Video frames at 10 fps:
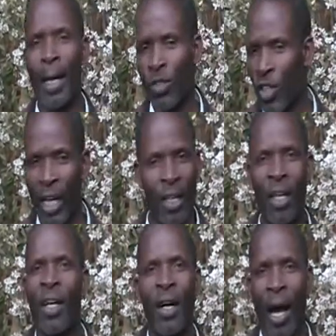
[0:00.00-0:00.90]
I said,
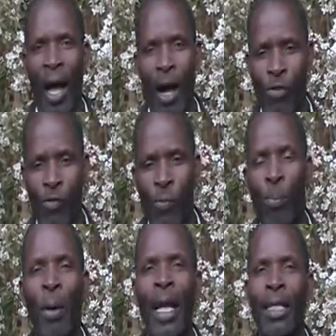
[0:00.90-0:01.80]
I have
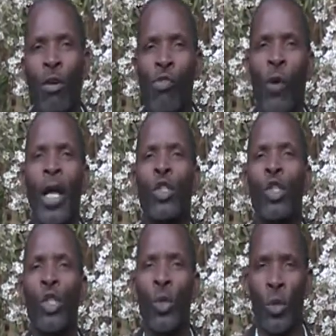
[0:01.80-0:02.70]
plenty of work to
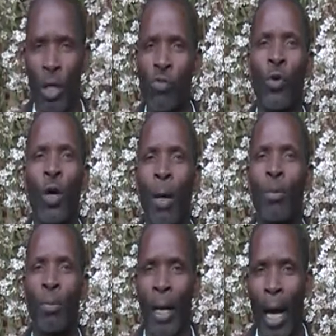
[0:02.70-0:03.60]
do if you come
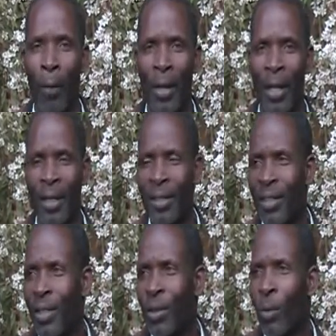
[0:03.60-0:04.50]
to Malawi.
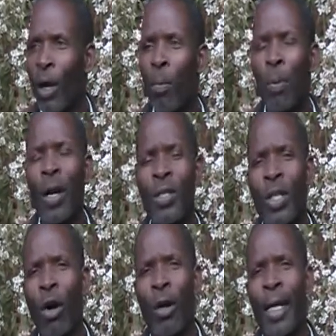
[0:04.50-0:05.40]
Well, praise
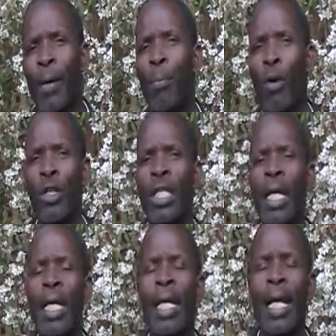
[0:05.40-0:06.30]
God, he brought
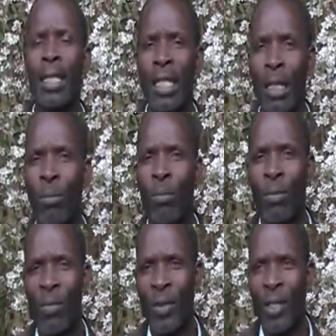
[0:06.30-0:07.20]
in a team,
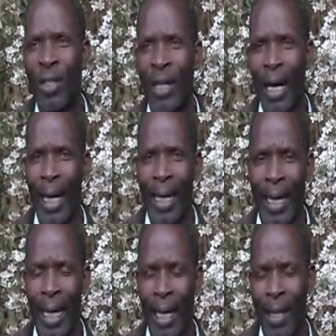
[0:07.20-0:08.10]
and
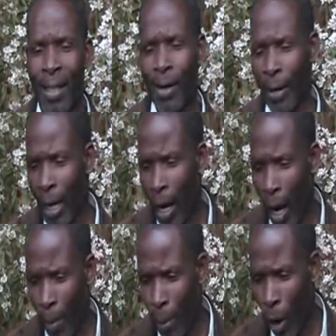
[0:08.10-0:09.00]
there were
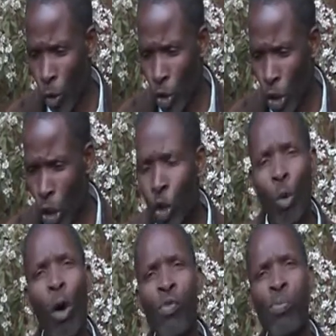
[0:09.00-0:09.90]
about
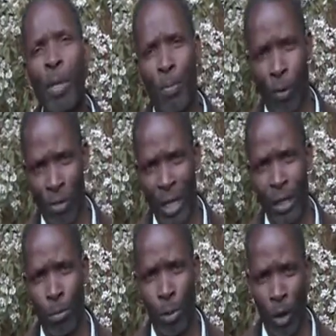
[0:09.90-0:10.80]
12 people that
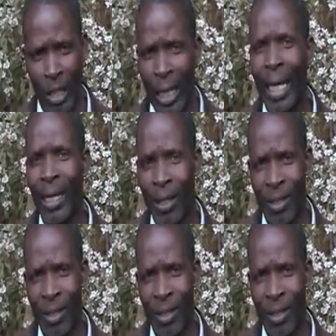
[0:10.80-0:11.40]
he brought in.